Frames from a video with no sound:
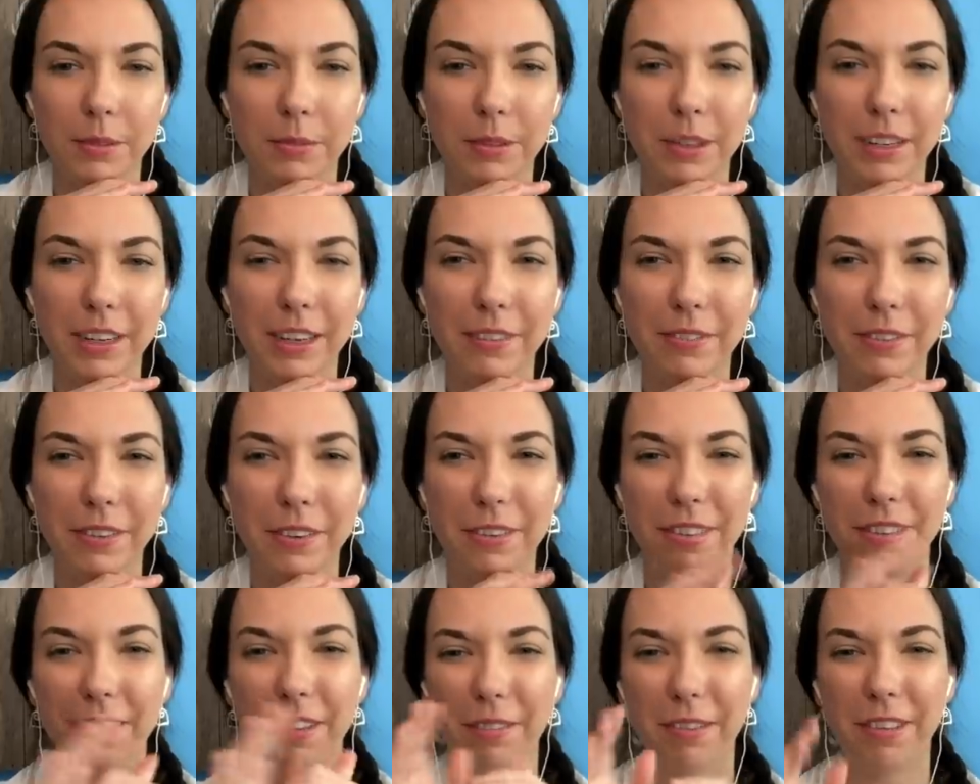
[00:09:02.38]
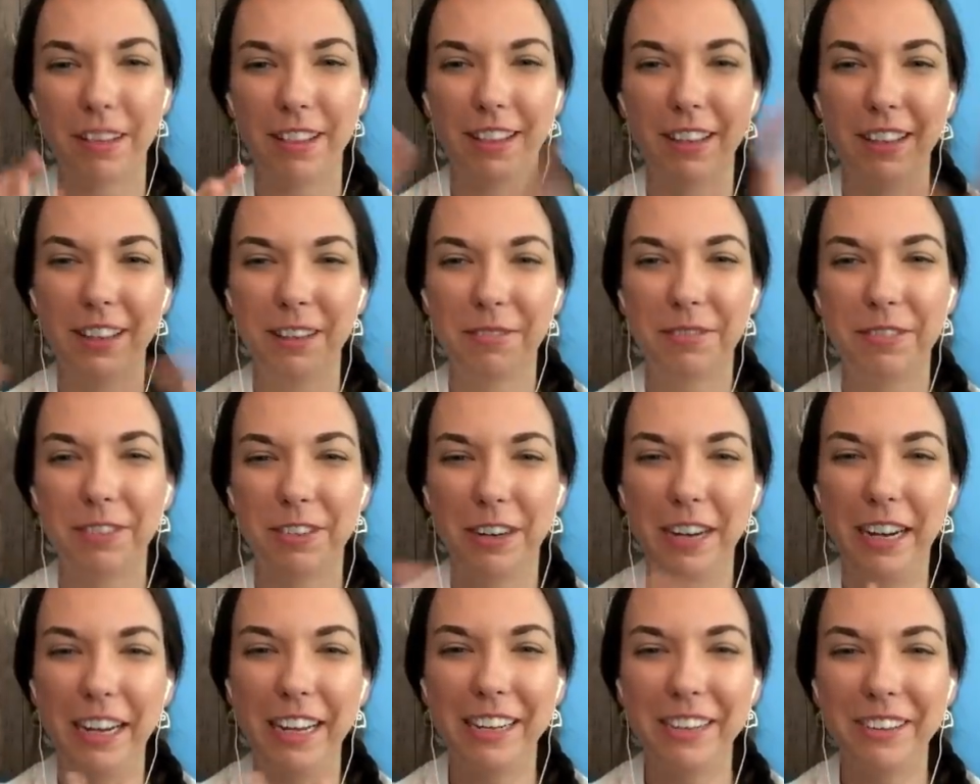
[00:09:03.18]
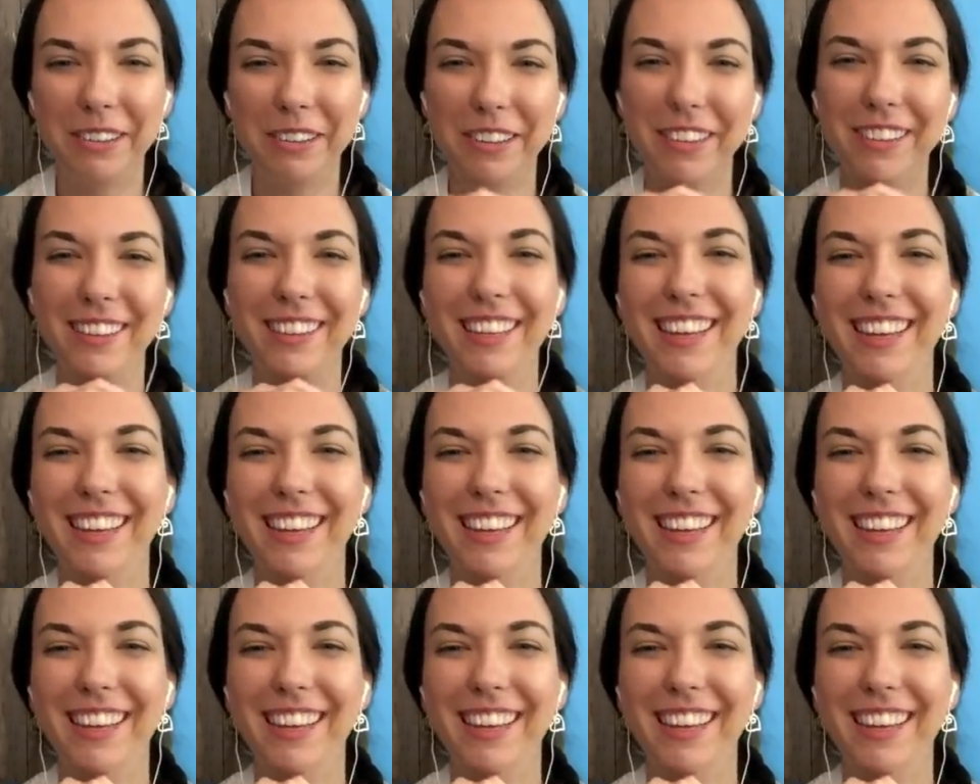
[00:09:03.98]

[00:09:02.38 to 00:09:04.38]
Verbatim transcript: We're gonna have ourselves a love triangle.